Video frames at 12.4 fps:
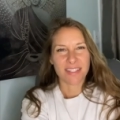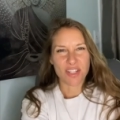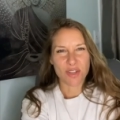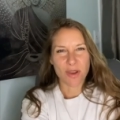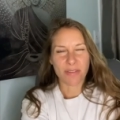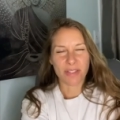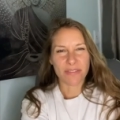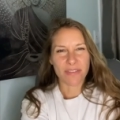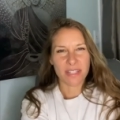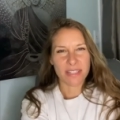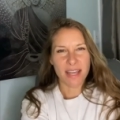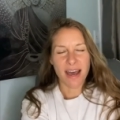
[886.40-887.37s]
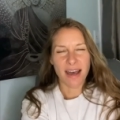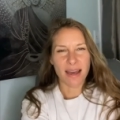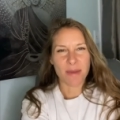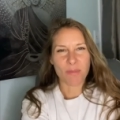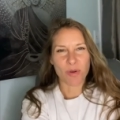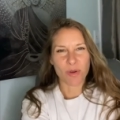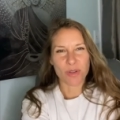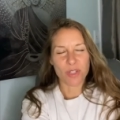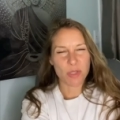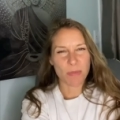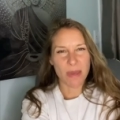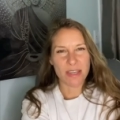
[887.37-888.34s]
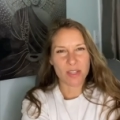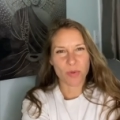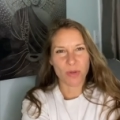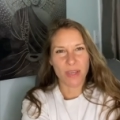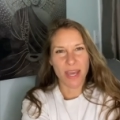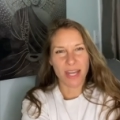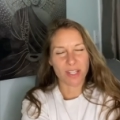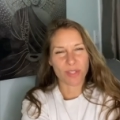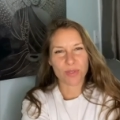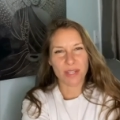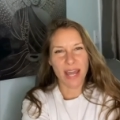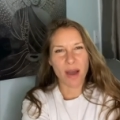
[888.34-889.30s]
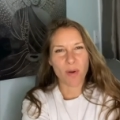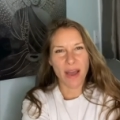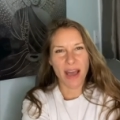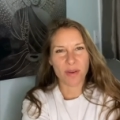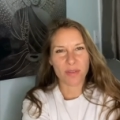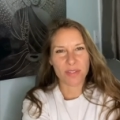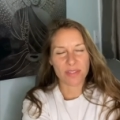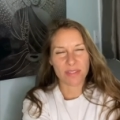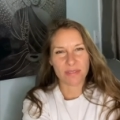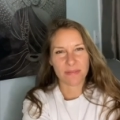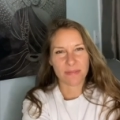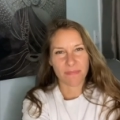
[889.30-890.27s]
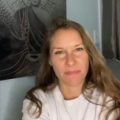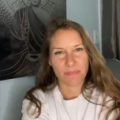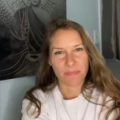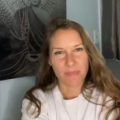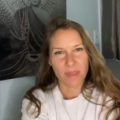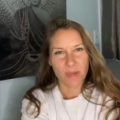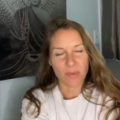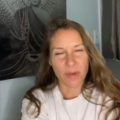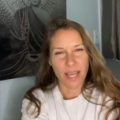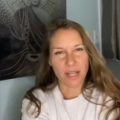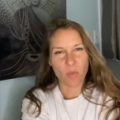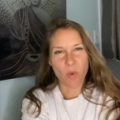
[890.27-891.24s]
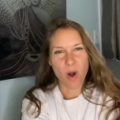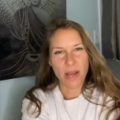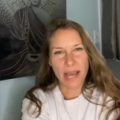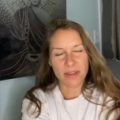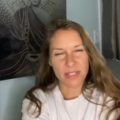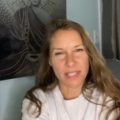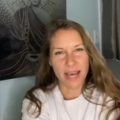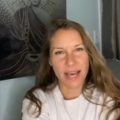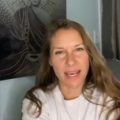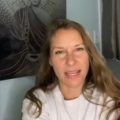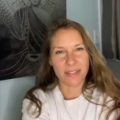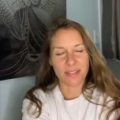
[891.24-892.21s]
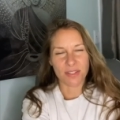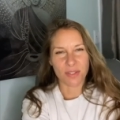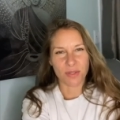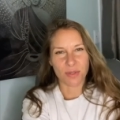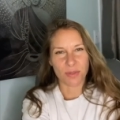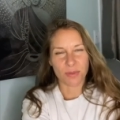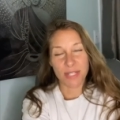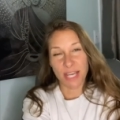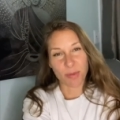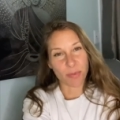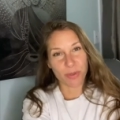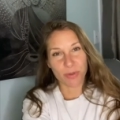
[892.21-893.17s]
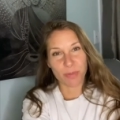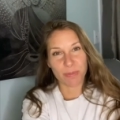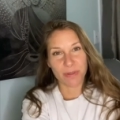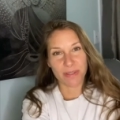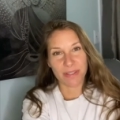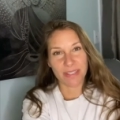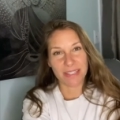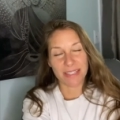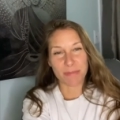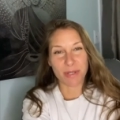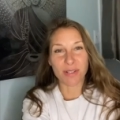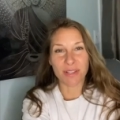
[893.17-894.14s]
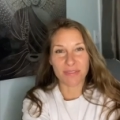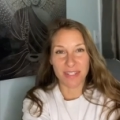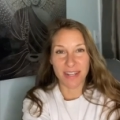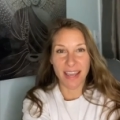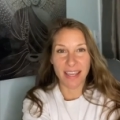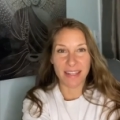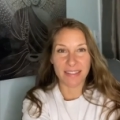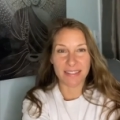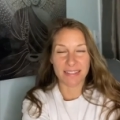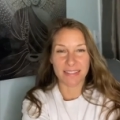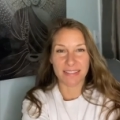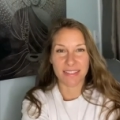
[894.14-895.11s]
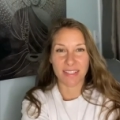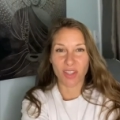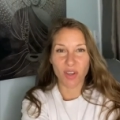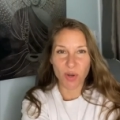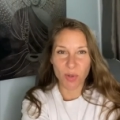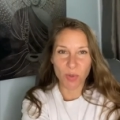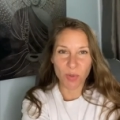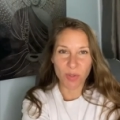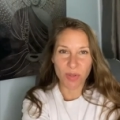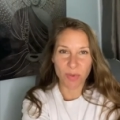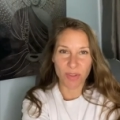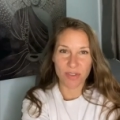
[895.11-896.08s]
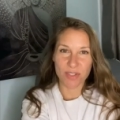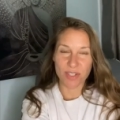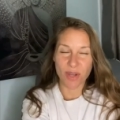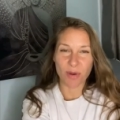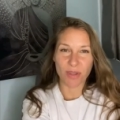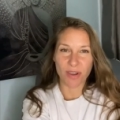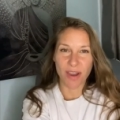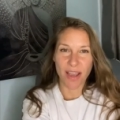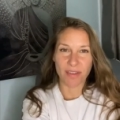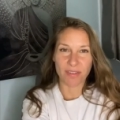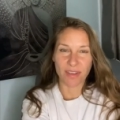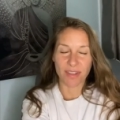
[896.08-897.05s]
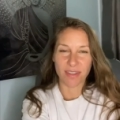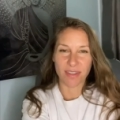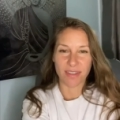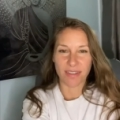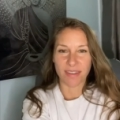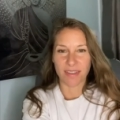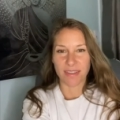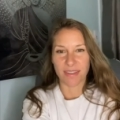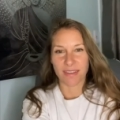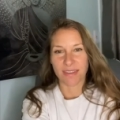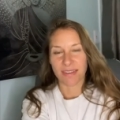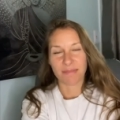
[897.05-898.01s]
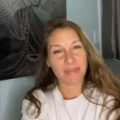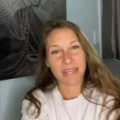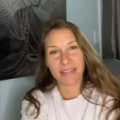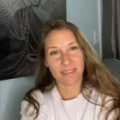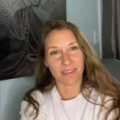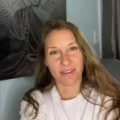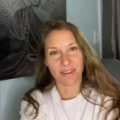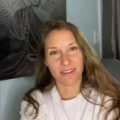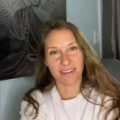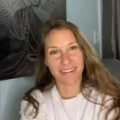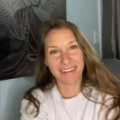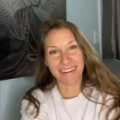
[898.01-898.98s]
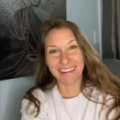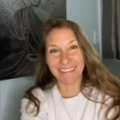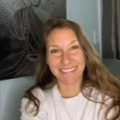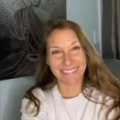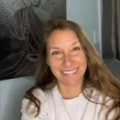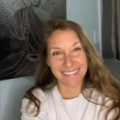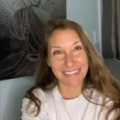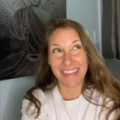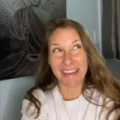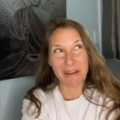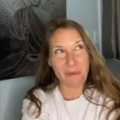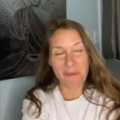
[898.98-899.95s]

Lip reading: Did you ever live in a time or space where you had to use an outhouse? Where you had to walk outside to take a poop in the middle of the night, in the cold, when there's snow on the ground? Me neither. Like,